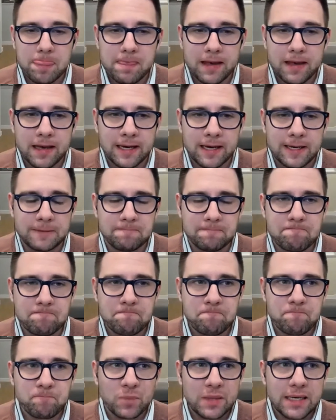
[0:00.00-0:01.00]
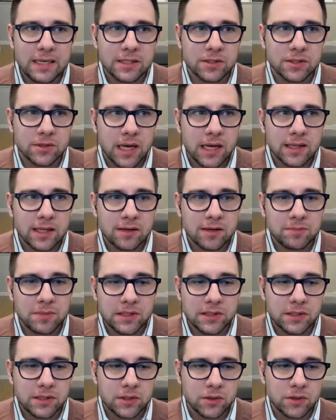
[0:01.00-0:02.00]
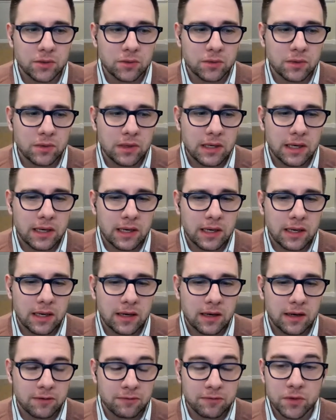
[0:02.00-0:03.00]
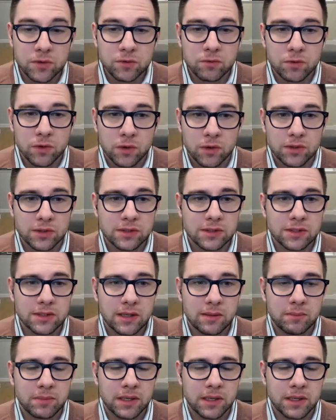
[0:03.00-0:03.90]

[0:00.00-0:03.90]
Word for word: Um, and so that led me to uh, a few roles,